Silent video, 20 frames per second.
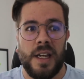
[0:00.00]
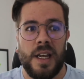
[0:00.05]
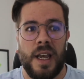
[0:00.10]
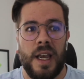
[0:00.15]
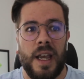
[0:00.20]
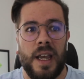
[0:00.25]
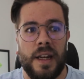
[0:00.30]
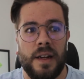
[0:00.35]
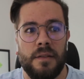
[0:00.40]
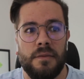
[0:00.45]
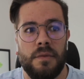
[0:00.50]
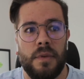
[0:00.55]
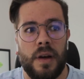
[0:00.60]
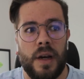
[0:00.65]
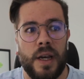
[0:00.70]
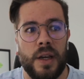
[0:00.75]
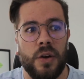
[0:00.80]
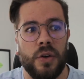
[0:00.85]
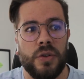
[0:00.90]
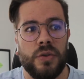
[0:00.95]
And
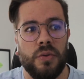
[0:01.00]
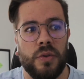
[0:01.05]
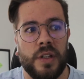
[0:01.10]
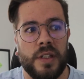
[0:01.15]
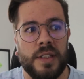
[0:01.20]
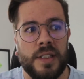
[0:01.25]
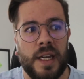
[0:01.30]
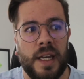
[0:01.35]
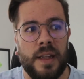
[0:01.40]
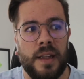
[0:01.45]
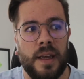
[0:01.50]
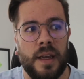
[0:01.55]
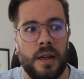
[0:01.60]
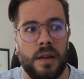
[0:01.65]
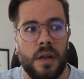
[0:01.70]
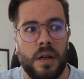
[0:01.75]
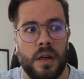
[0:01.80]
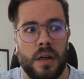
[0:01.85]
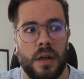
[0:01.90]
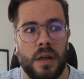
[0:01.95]
I got to understand that